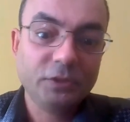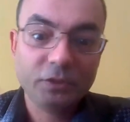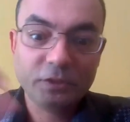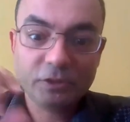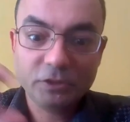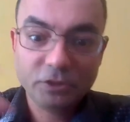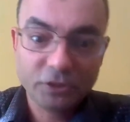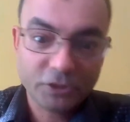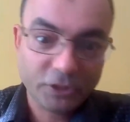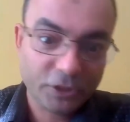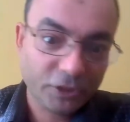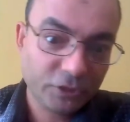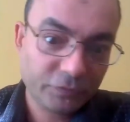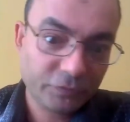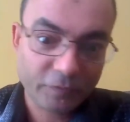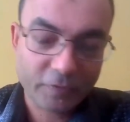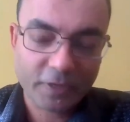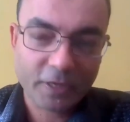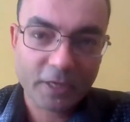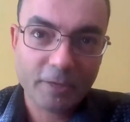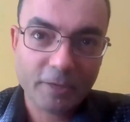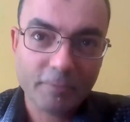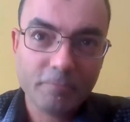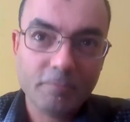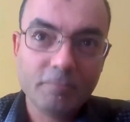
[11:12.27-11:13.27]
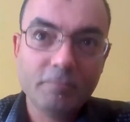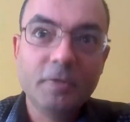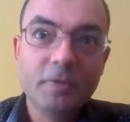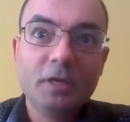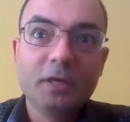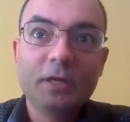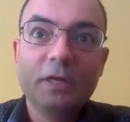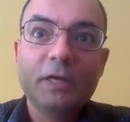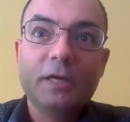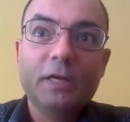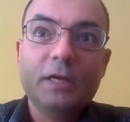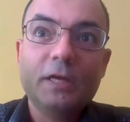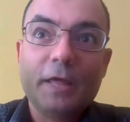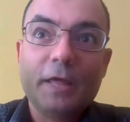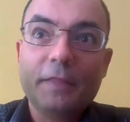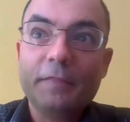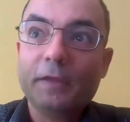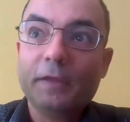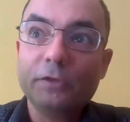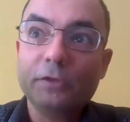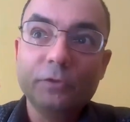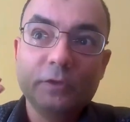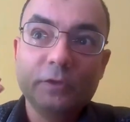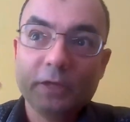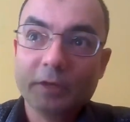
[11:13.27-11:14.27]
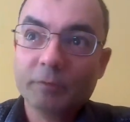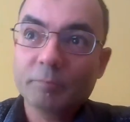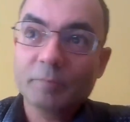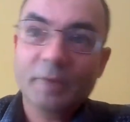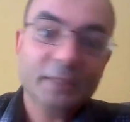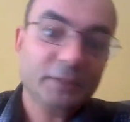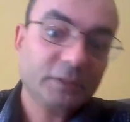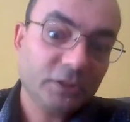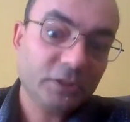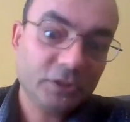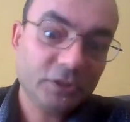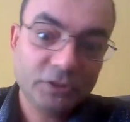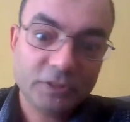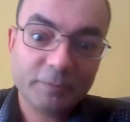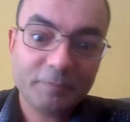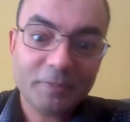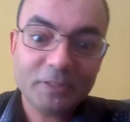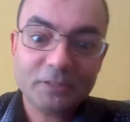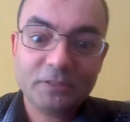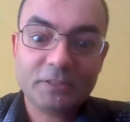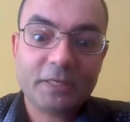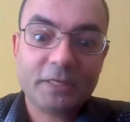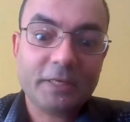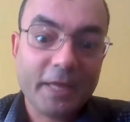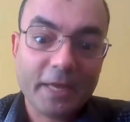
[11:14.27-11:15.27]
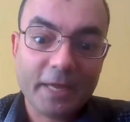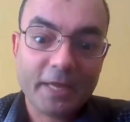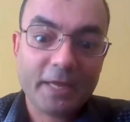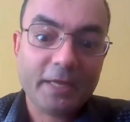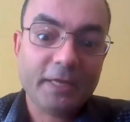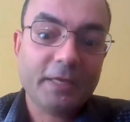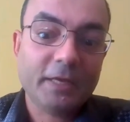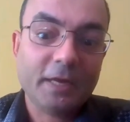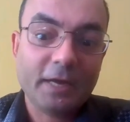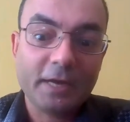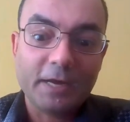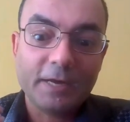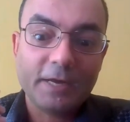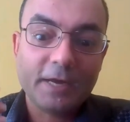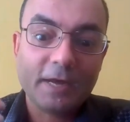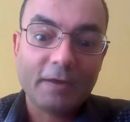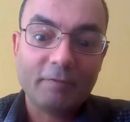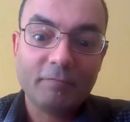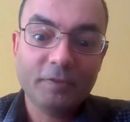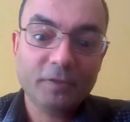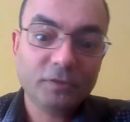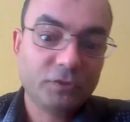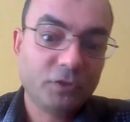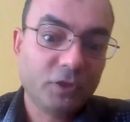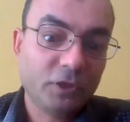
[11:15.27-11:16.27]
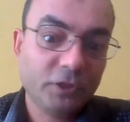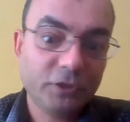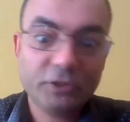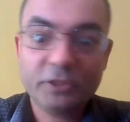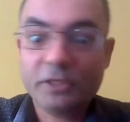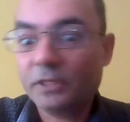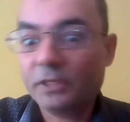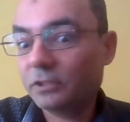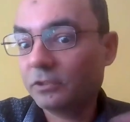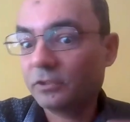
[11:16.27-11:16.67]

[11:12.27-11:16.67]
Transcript: You can search for them and then you can message them and say, hey, I have this content.